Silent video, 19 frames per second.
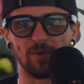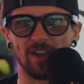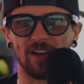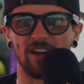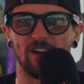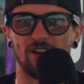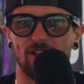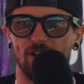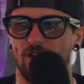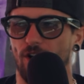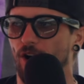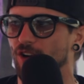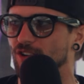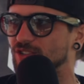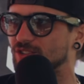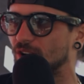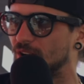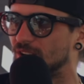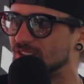can hear our car
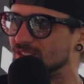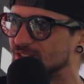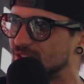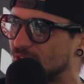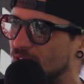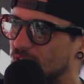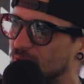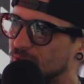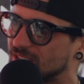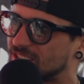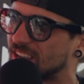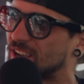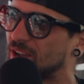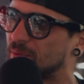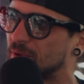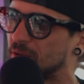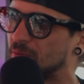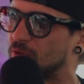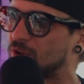starting, so I don't want to take
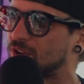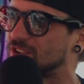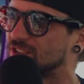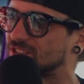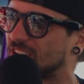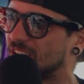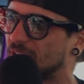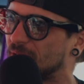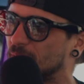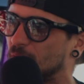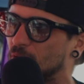up any more of your time. I'll